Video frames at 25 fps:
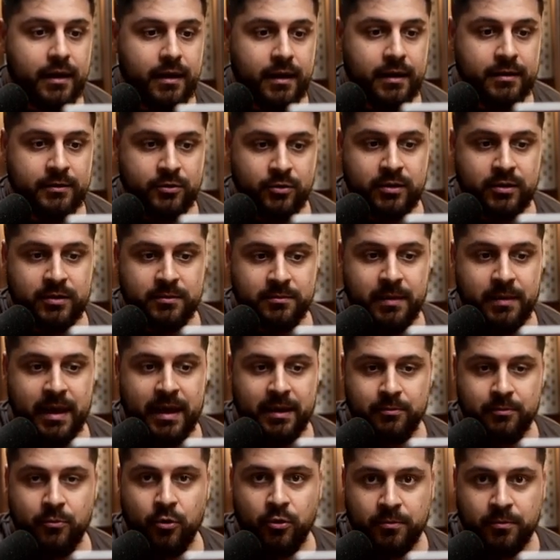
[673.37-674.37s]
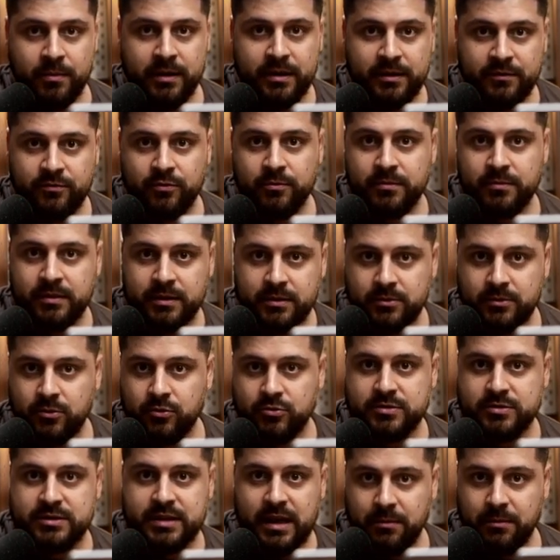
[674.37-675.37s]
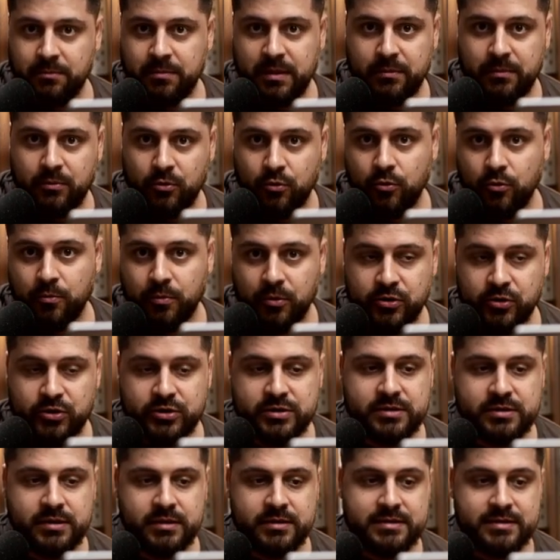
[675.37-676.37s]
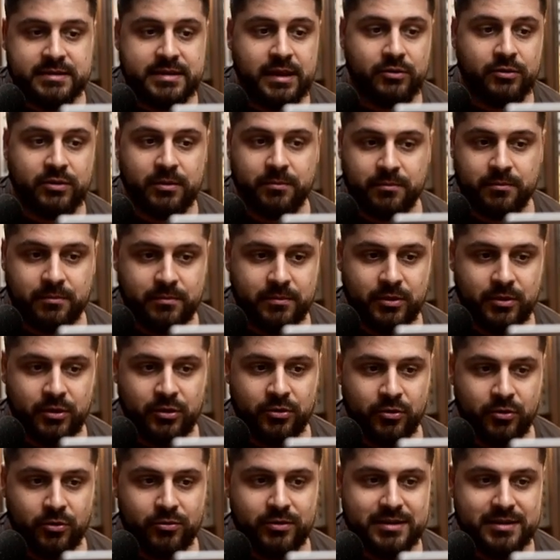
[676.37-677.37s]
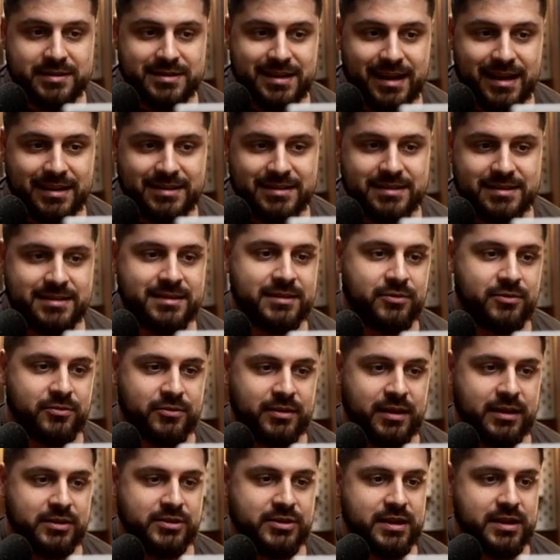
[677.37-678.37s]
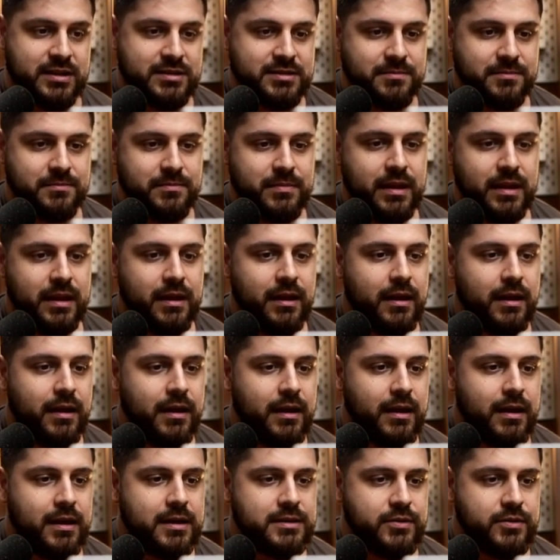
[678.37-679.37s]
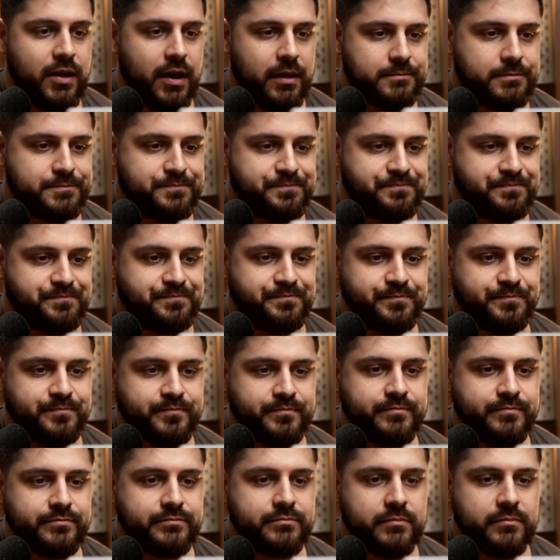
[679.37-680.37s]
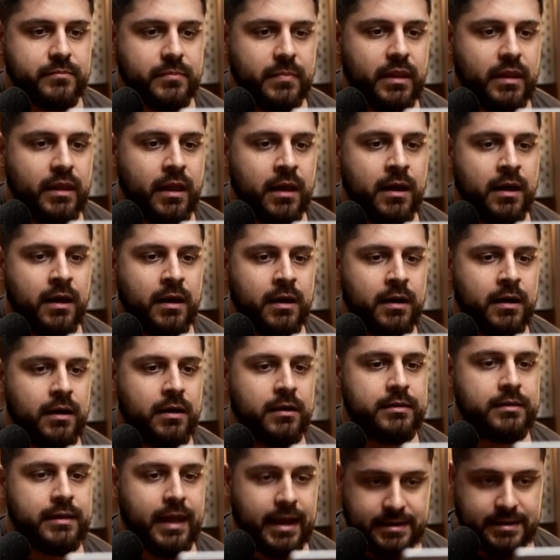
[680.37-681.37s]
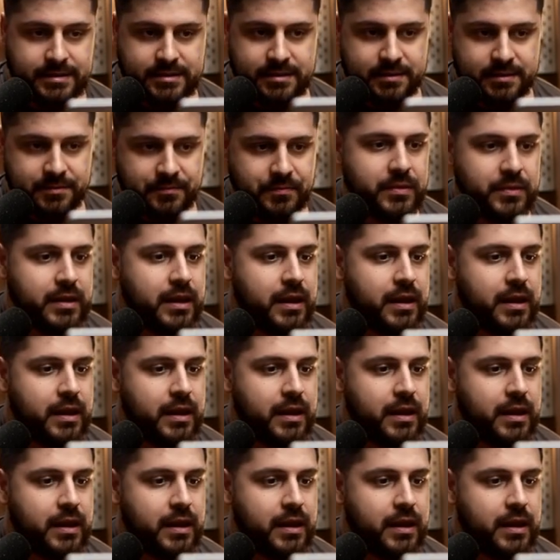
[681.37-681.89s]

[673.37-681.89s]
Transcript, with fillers: and you can make more money from the, same people who purchased and sell them, you know, this access and all that jazz. So yeah. Uh, next